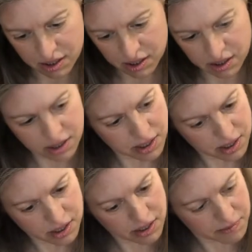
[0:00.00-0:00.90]

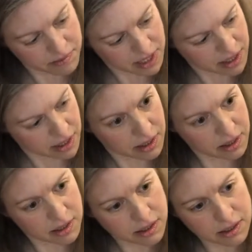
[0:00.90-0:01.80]
on
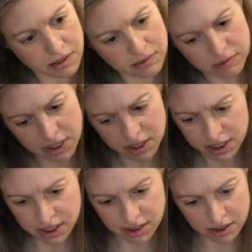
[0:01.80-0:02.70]
my, where is
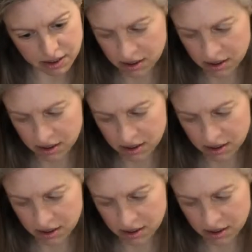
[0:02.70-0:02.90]
it?